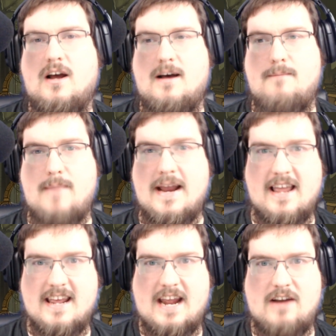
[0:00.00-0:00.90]

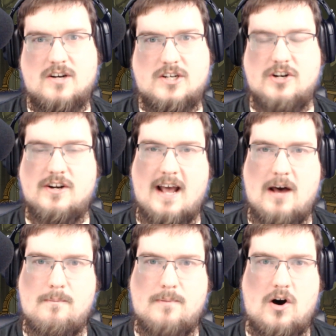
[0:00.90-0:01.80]
melee character to
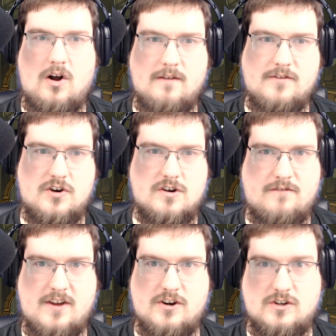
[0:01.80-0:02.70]
help all of your
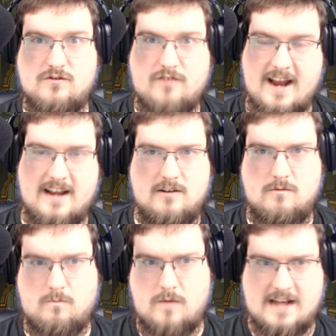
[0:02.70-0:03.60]
defenders fight
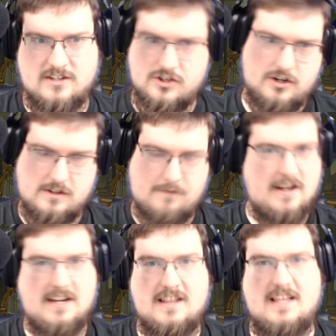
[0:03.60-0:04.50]
as they're
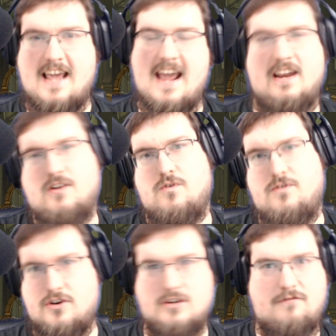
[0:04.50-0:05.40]
defending the gate, or
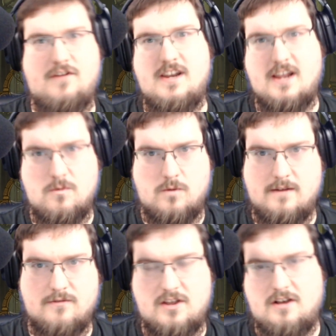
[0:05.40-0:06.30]
they're defending one
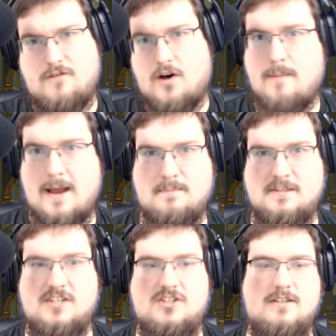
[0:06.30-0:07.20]
of the fallback
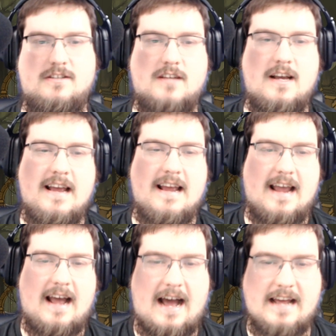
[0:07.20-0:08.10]
positions.
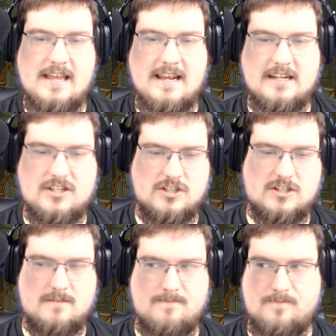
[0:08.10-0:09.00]
I think it
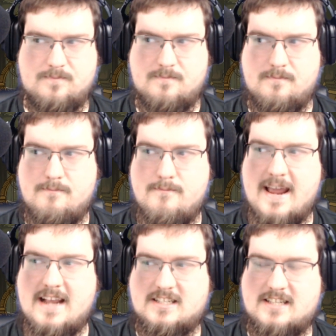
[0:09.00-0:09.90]
just
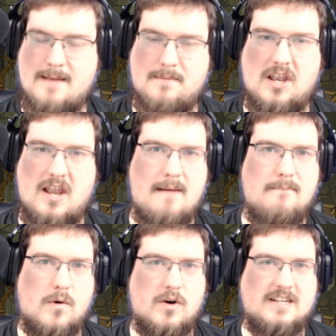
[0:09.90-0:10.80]
makes him a lot
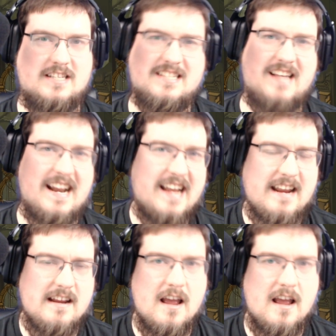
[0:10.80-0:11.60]
more exciting